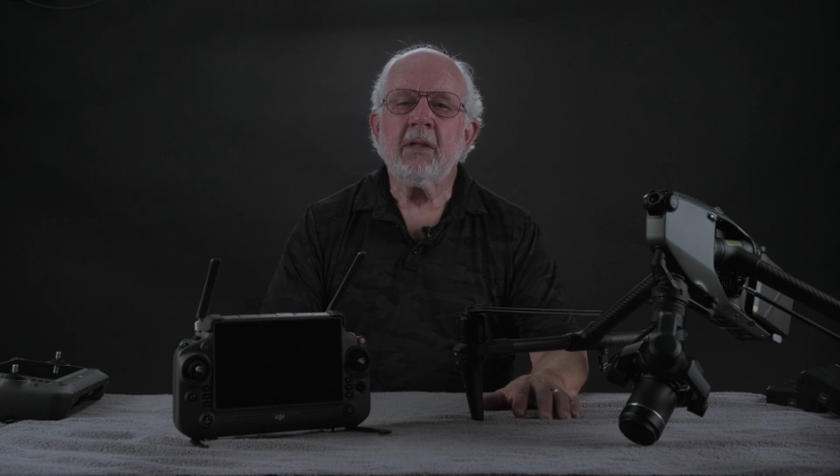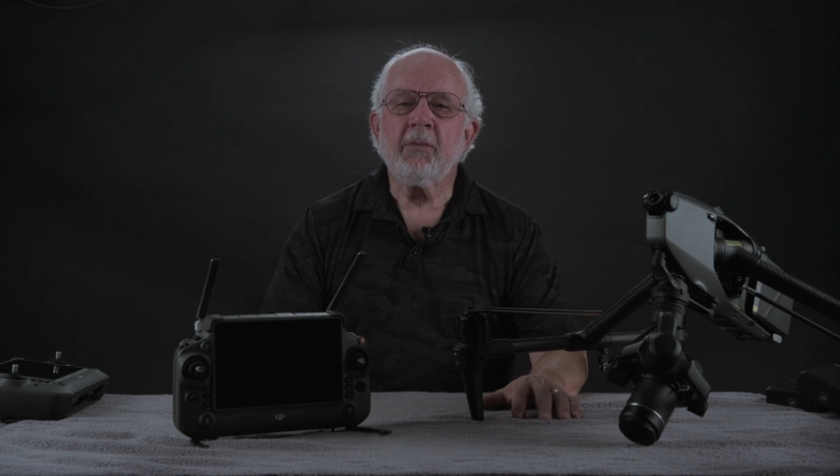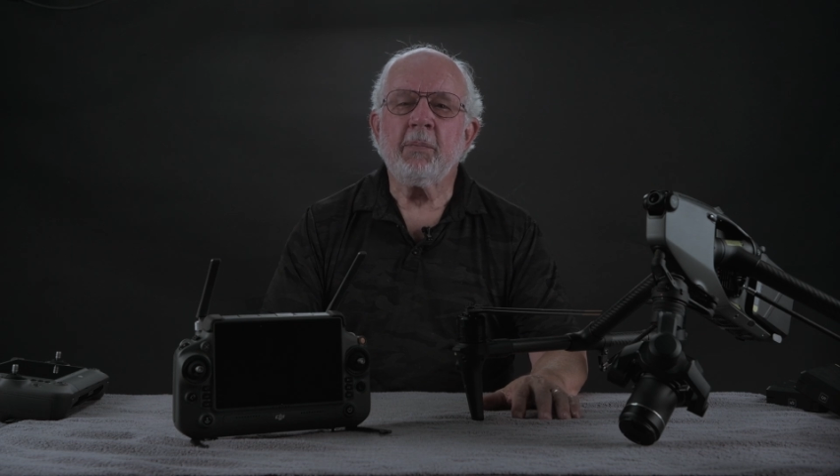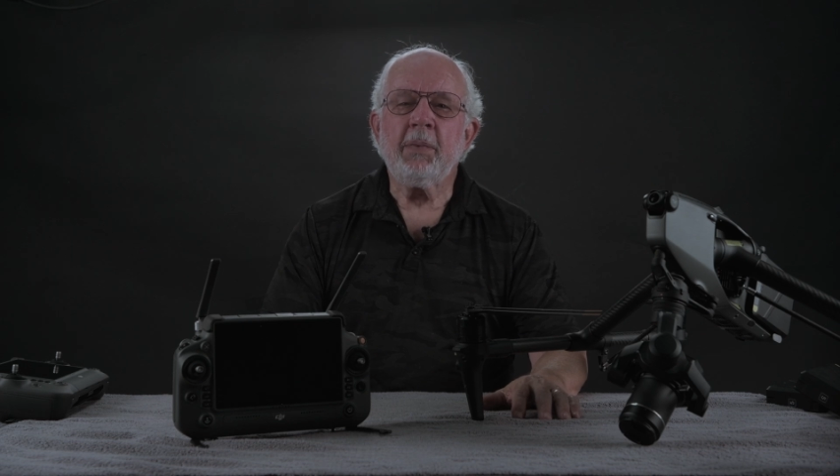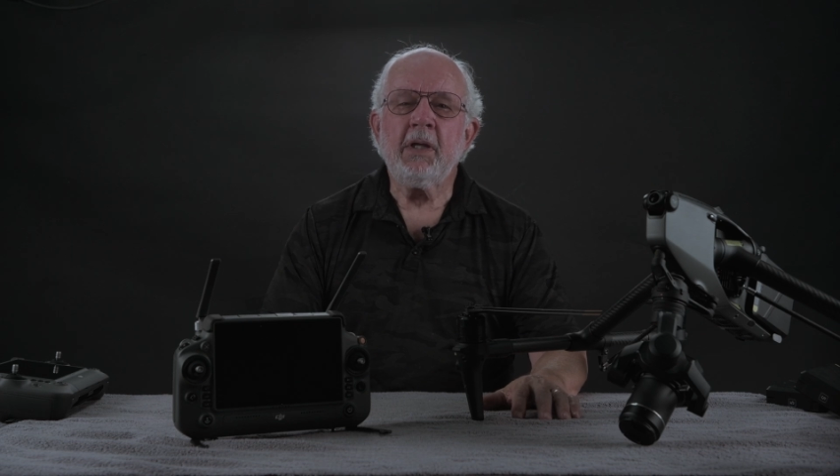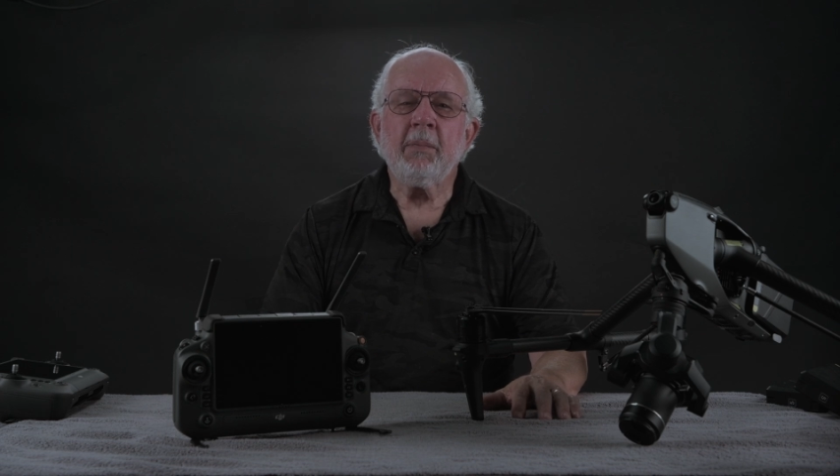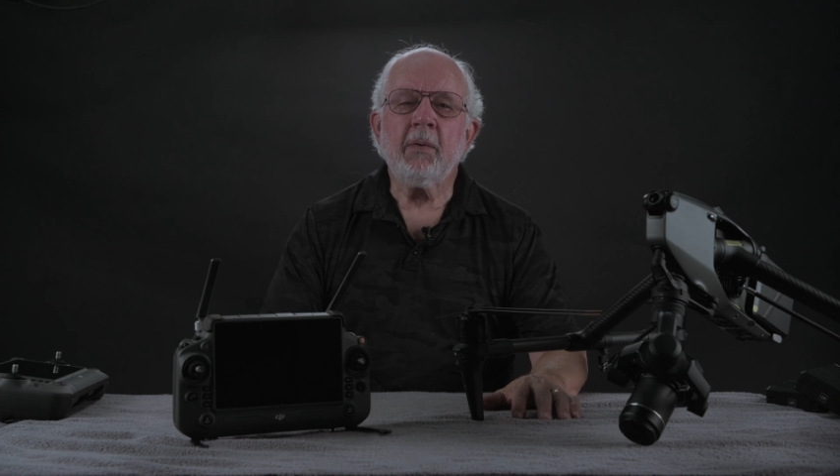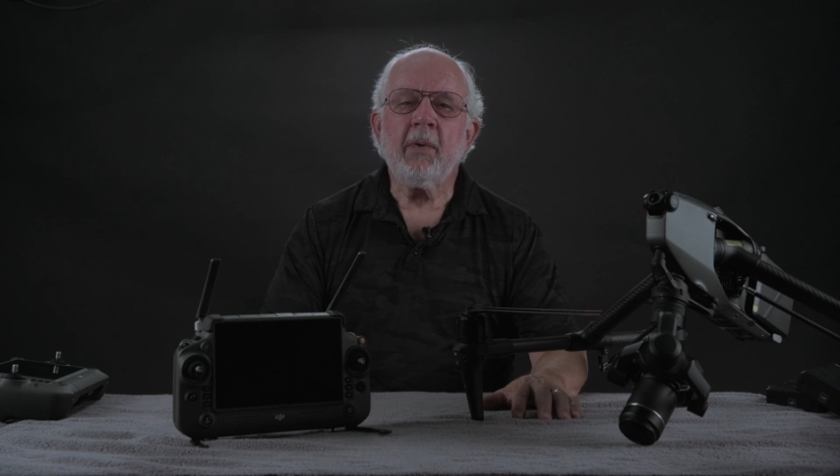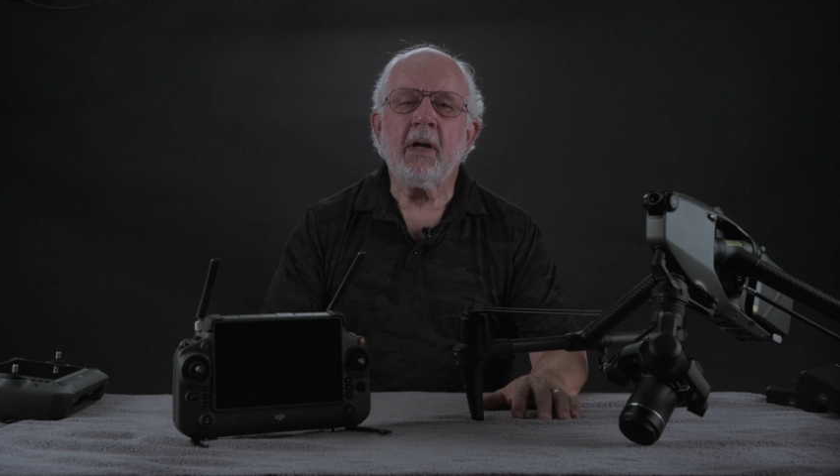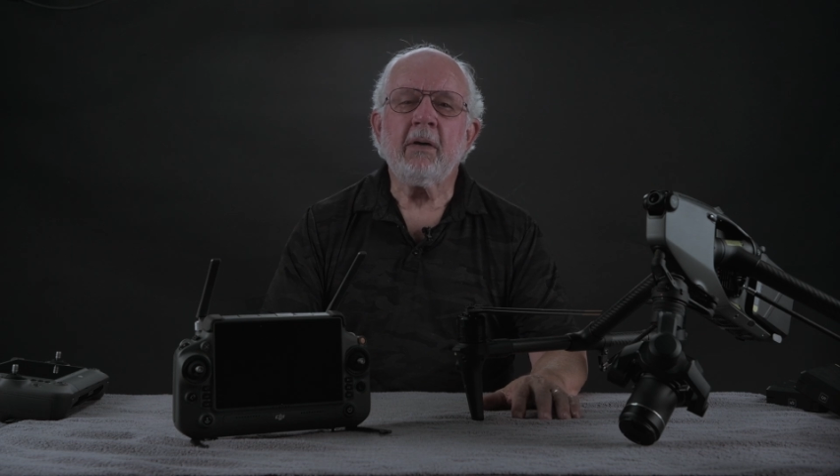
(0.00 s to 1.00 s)
The
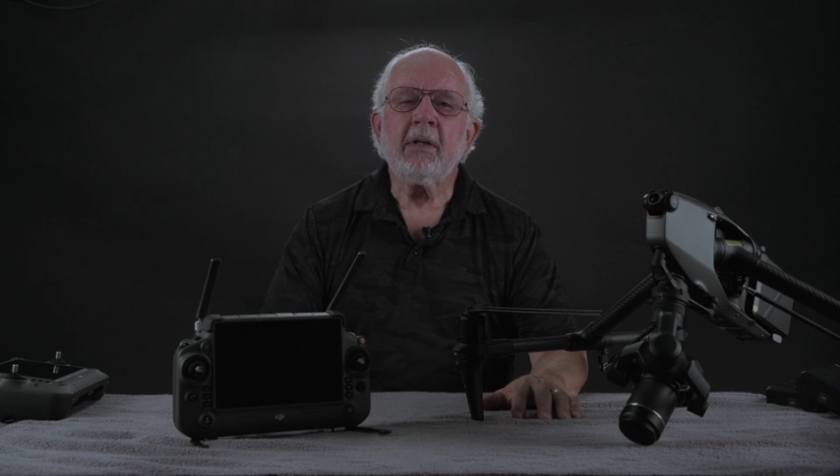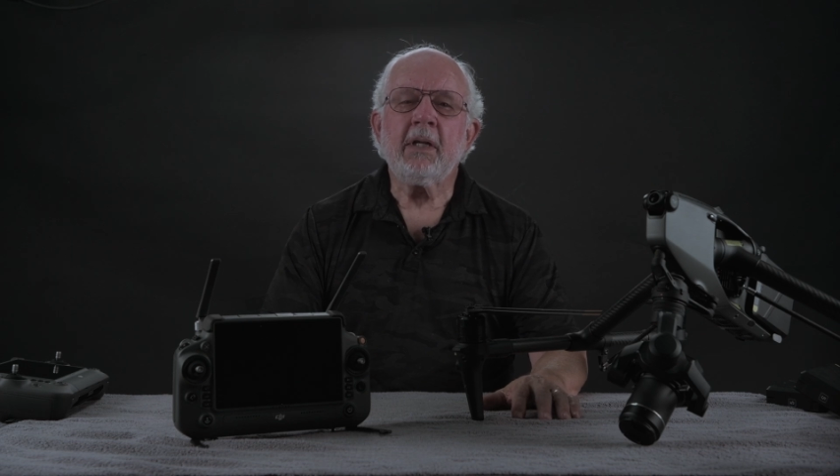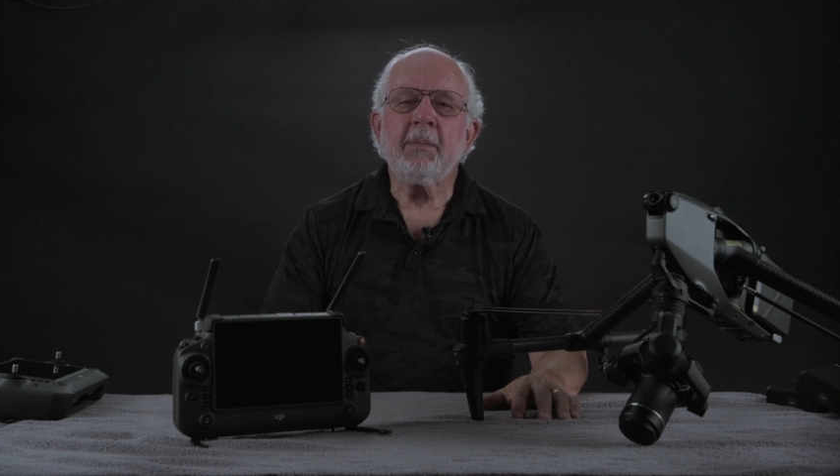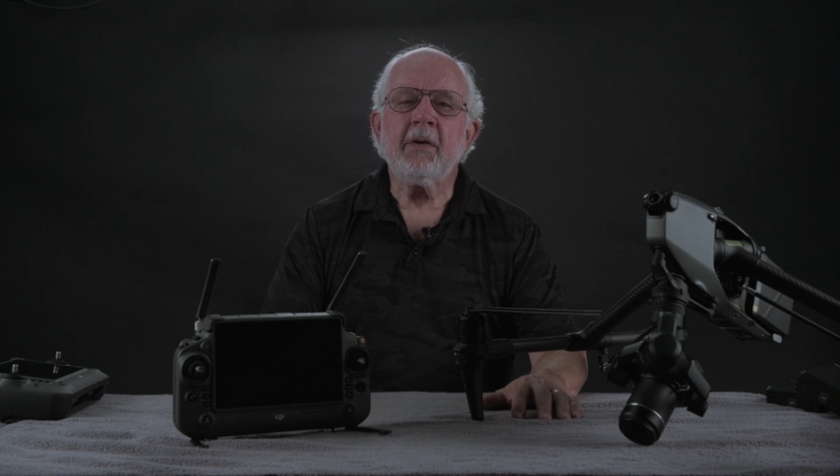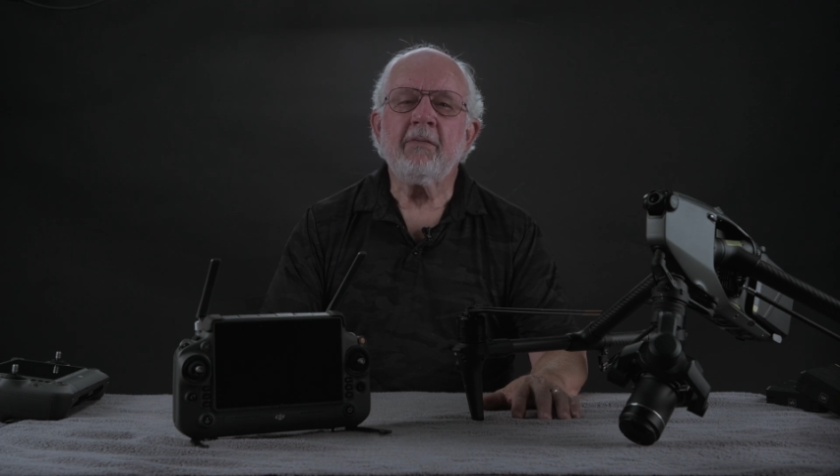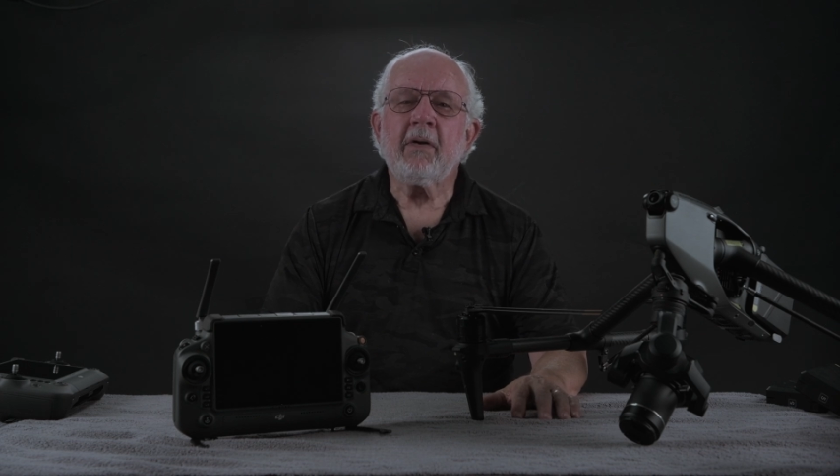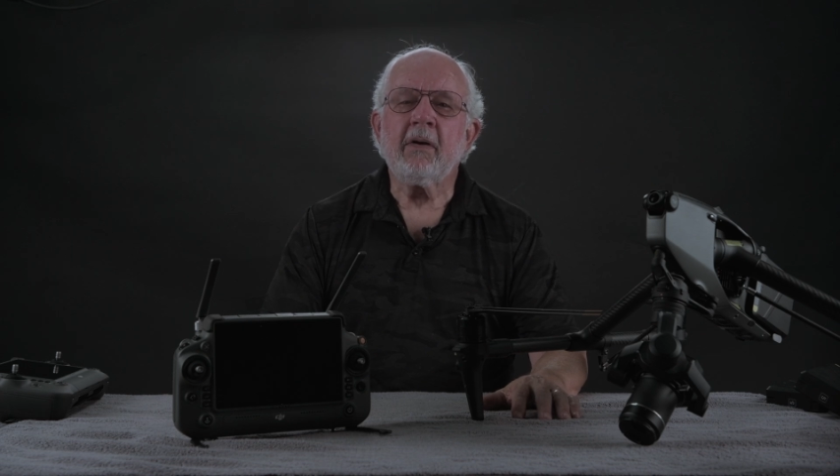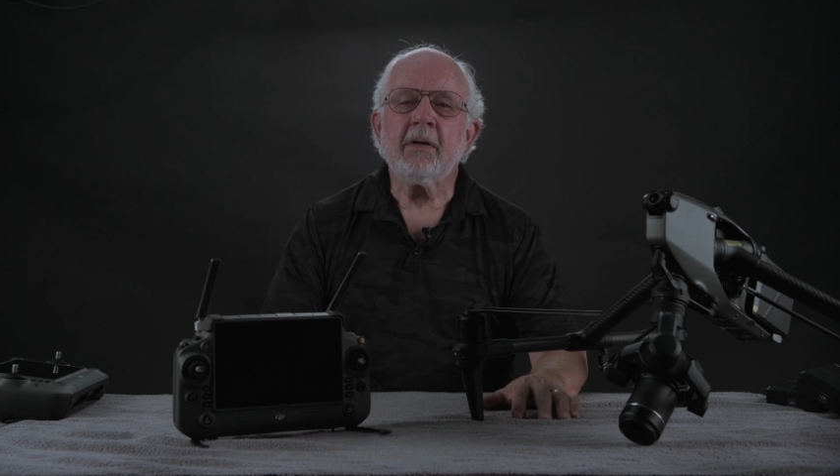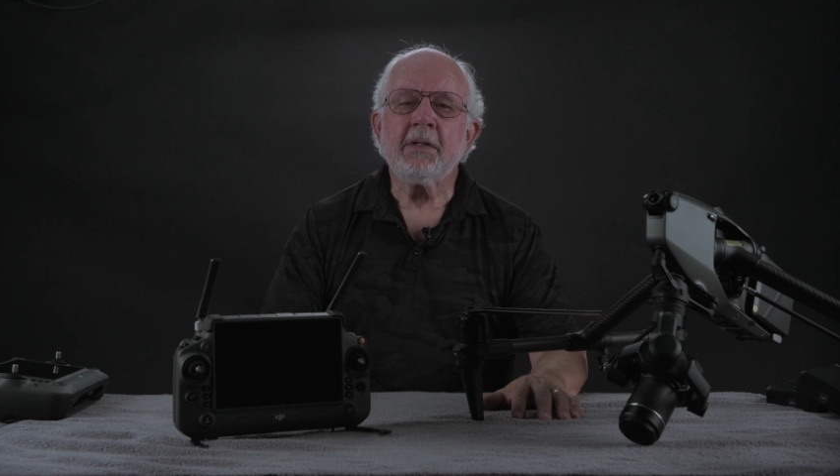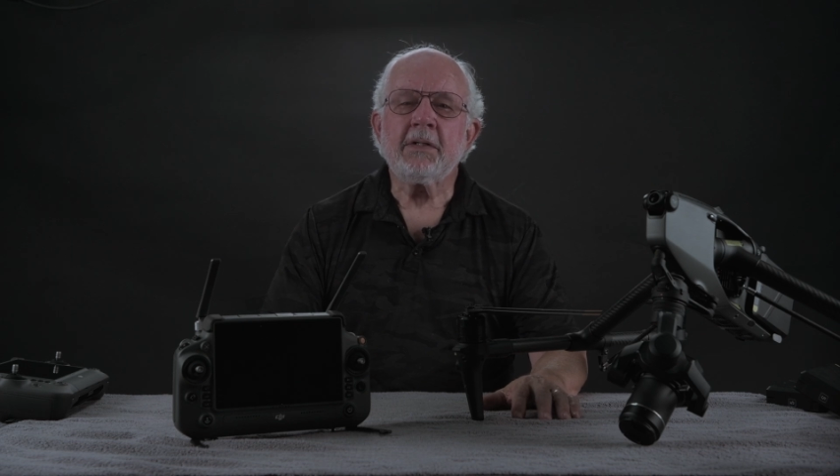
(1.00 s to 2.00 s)
repeatable route W F
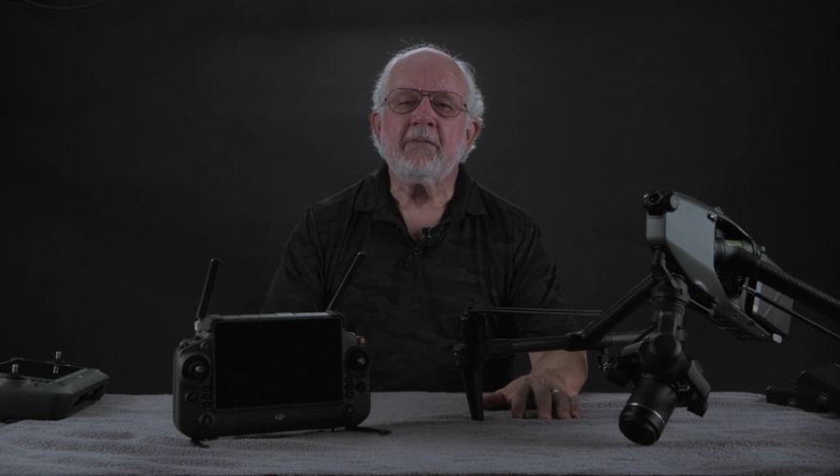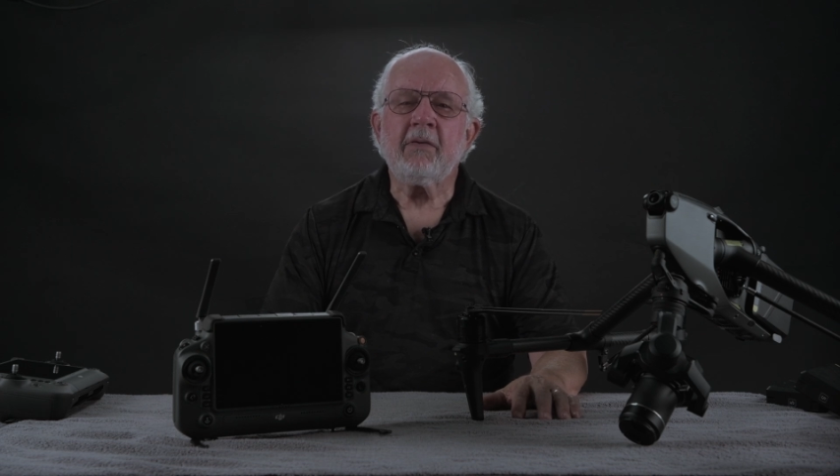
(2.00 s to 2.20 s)
R is